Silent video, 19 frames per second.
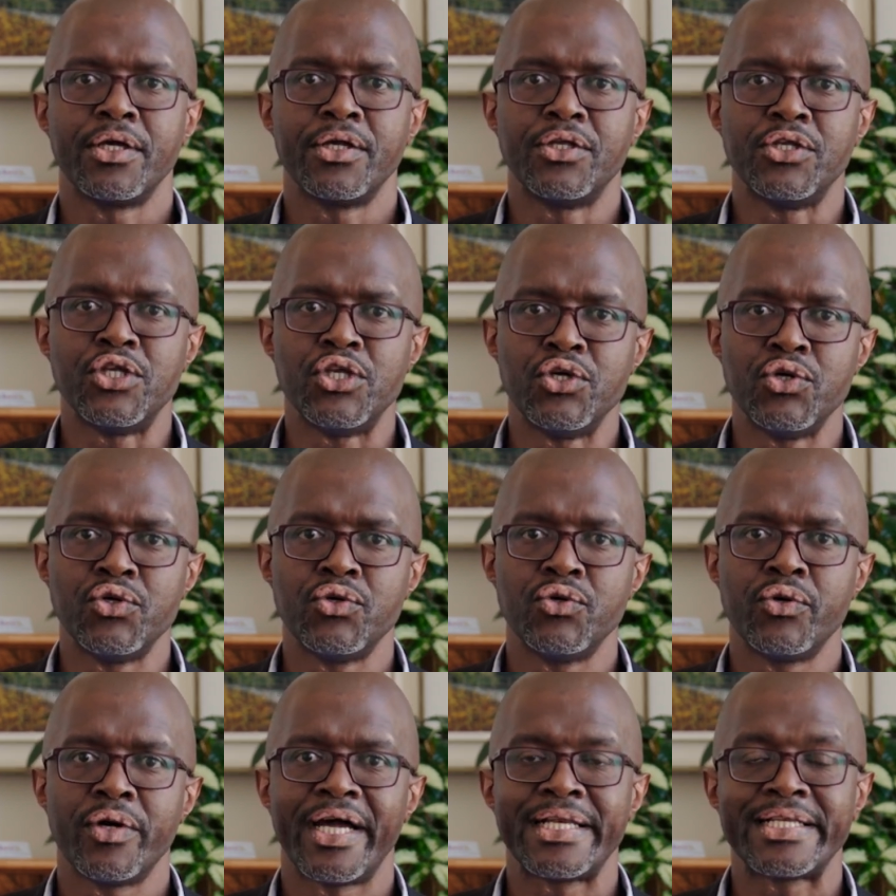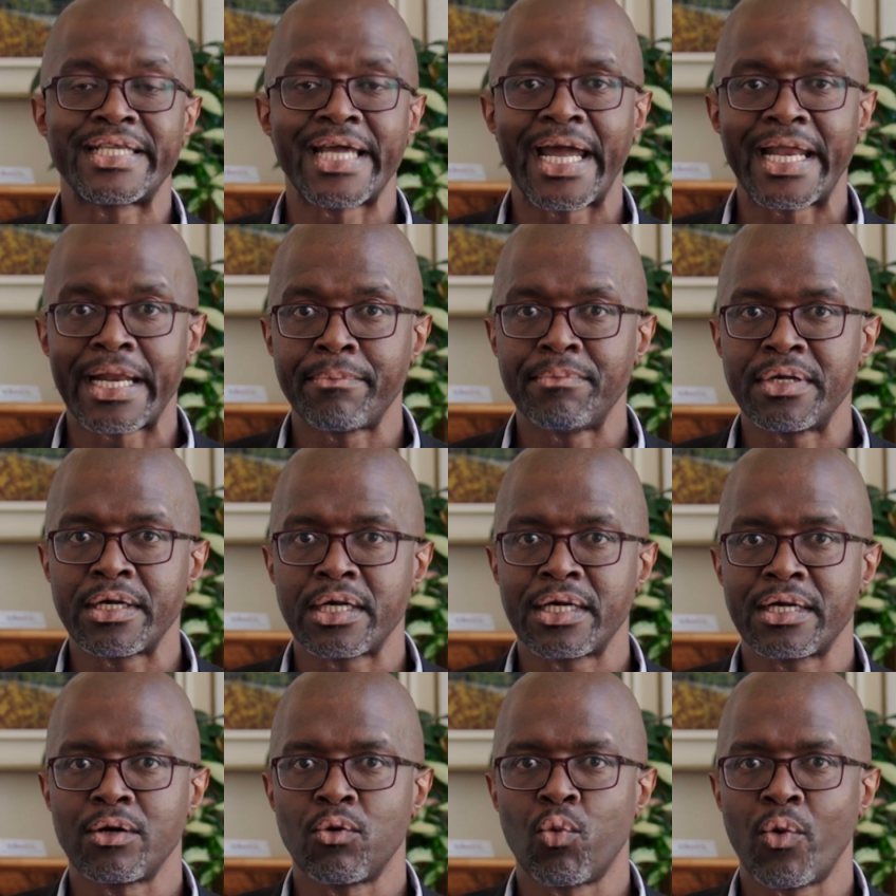new and dynamic
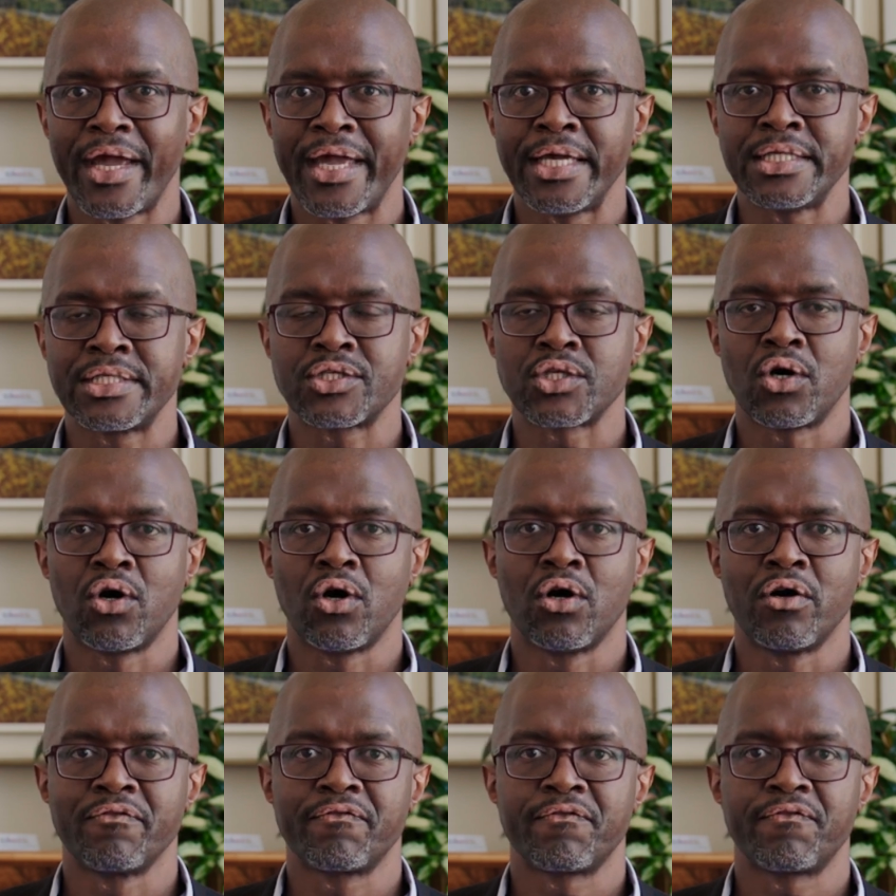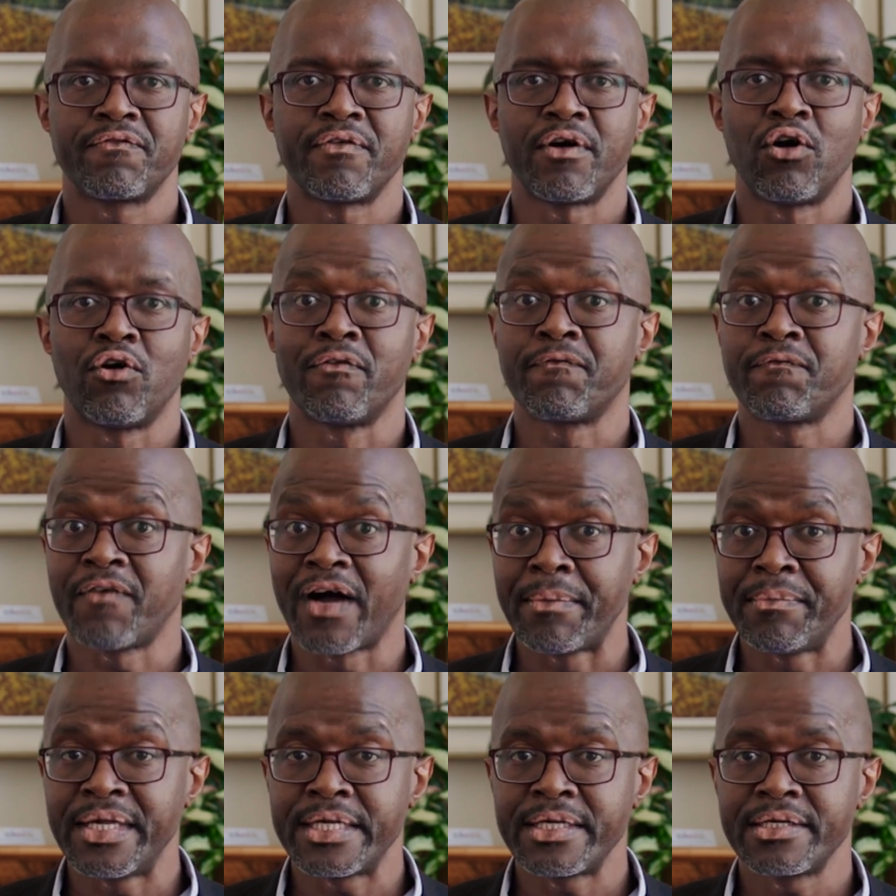ways of
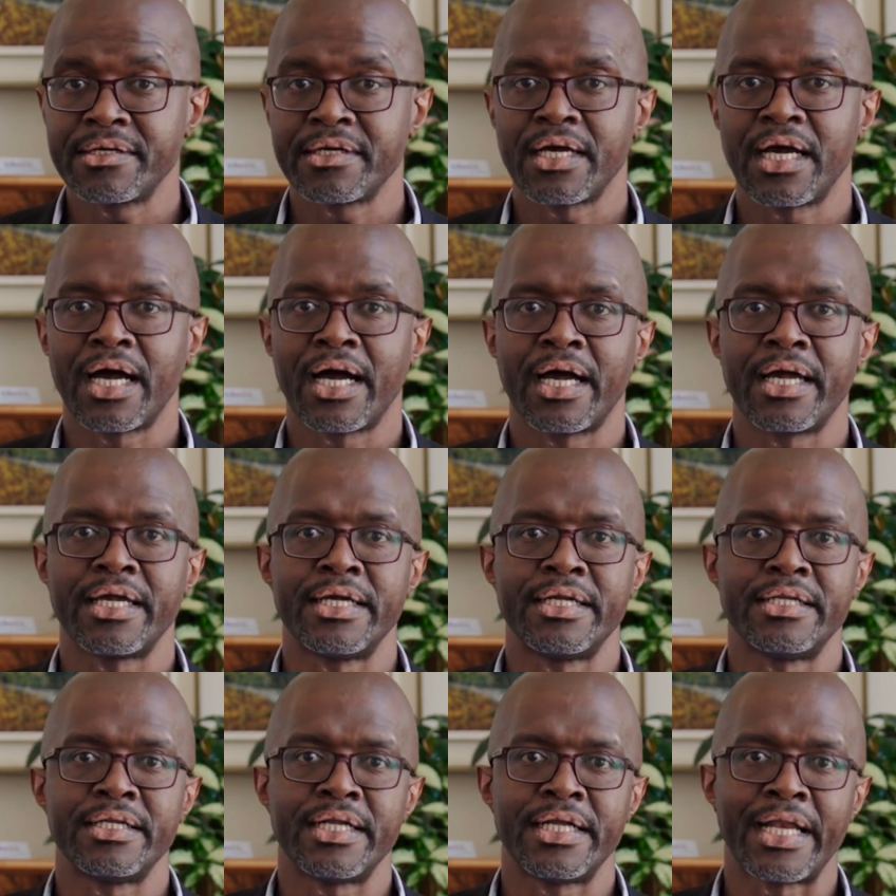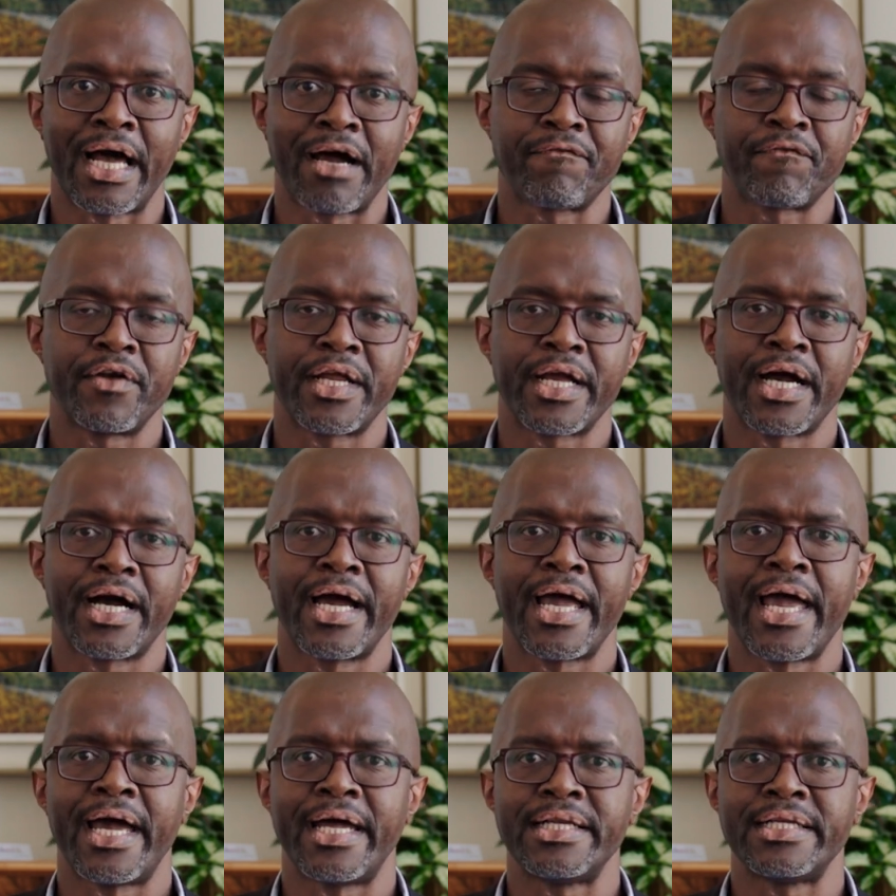farming in
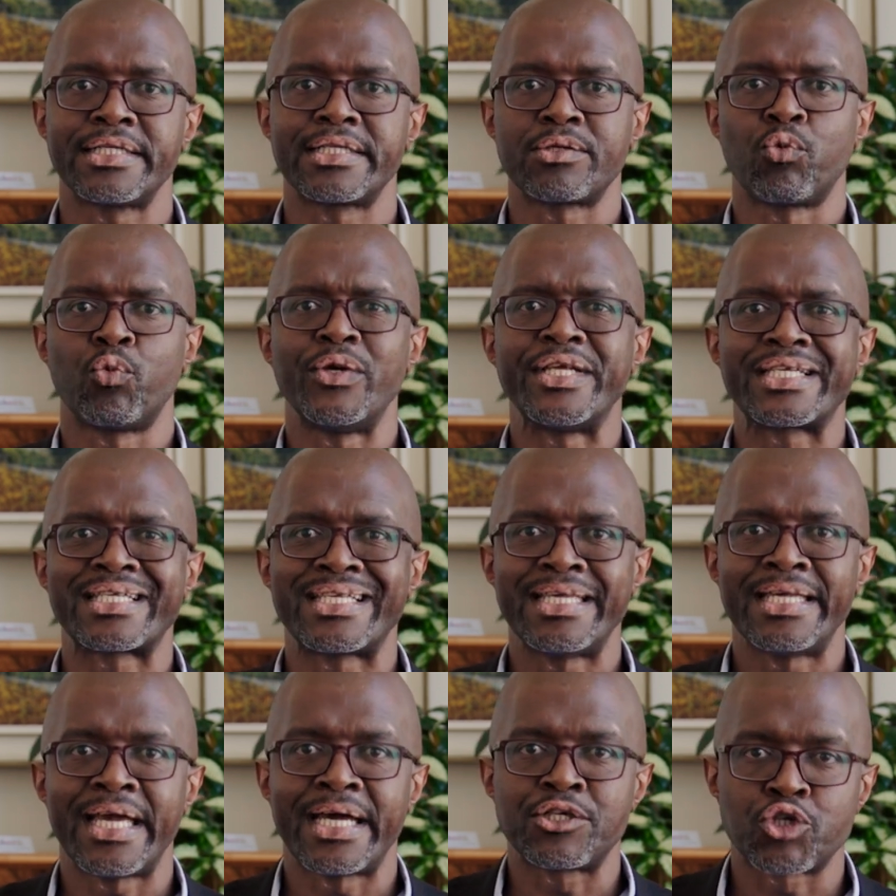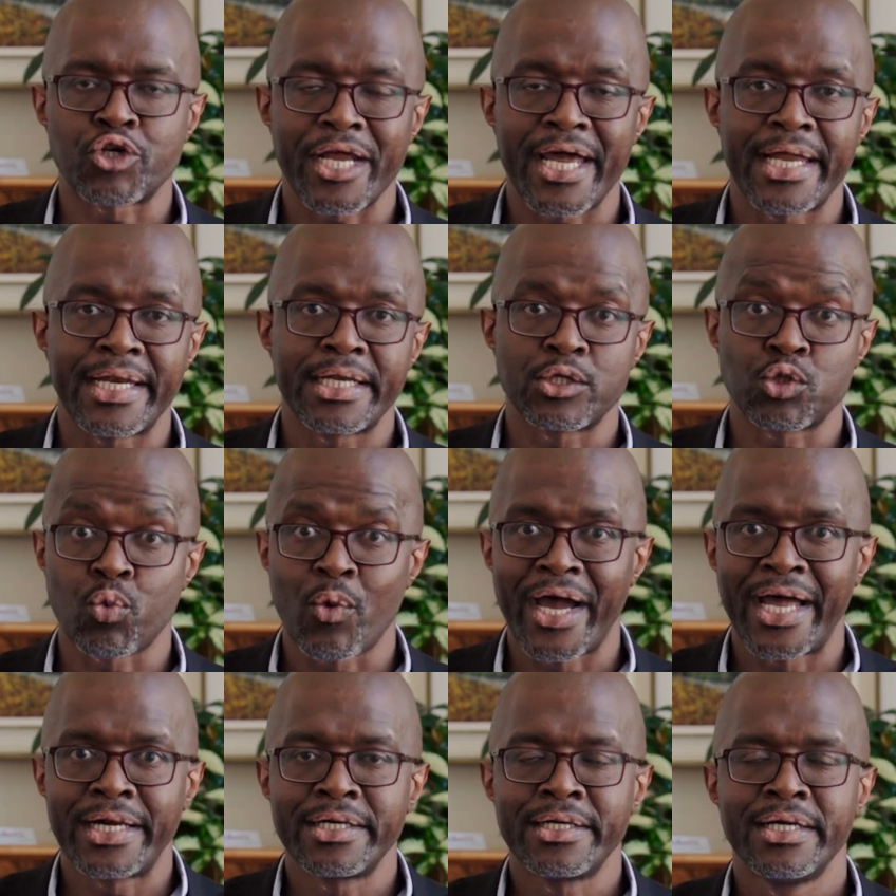Africa. And we see a trend as
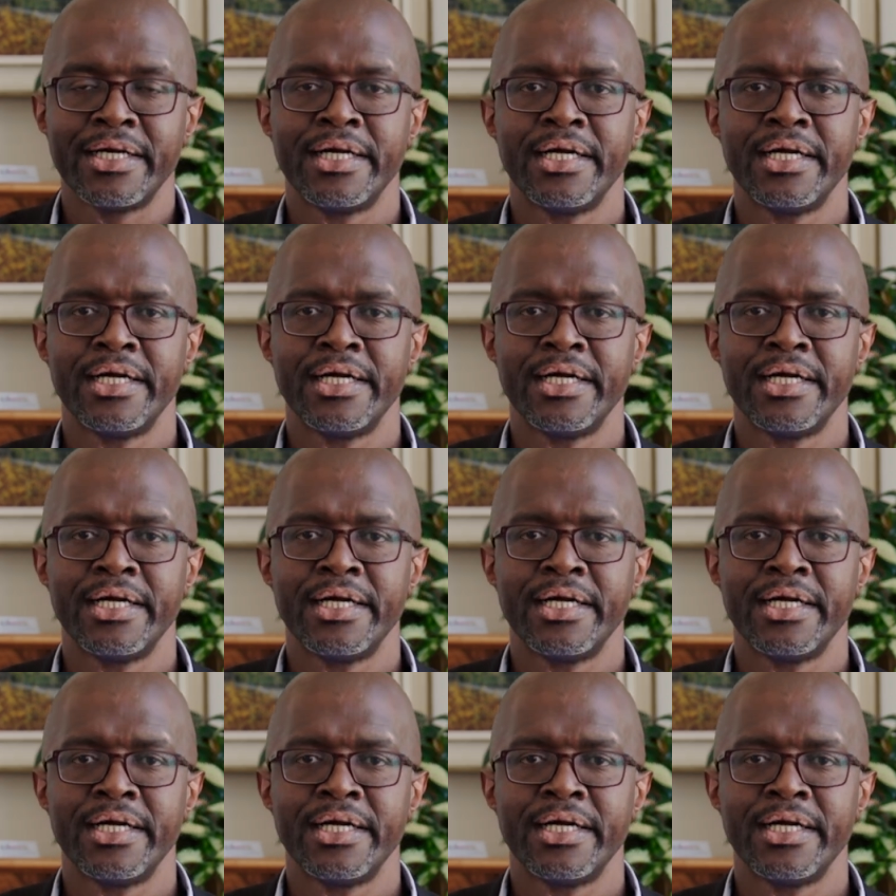well